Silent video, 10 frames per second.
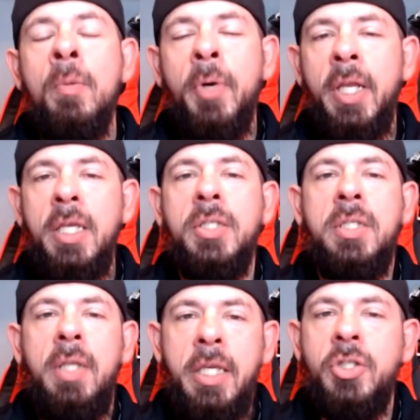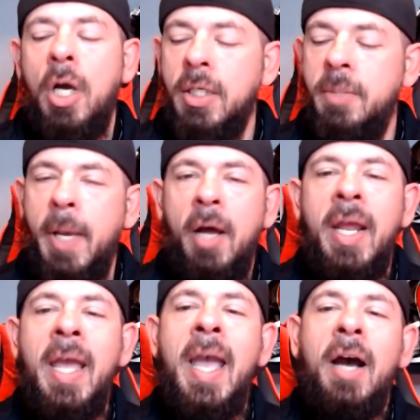But he talked
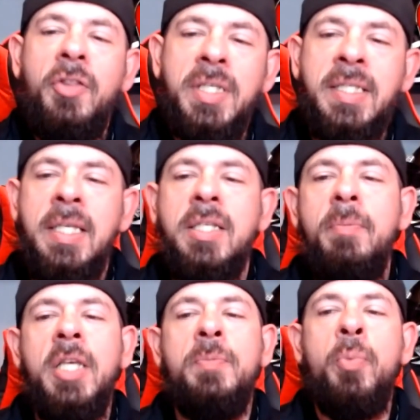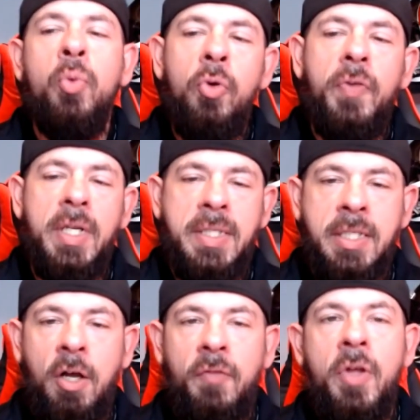about how the system has proven
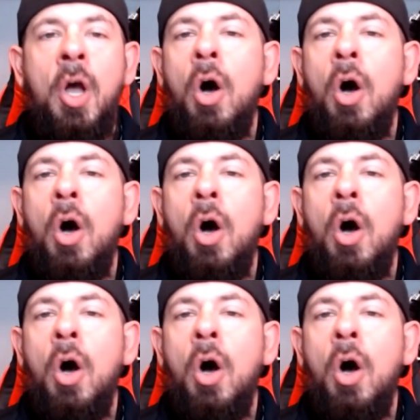itself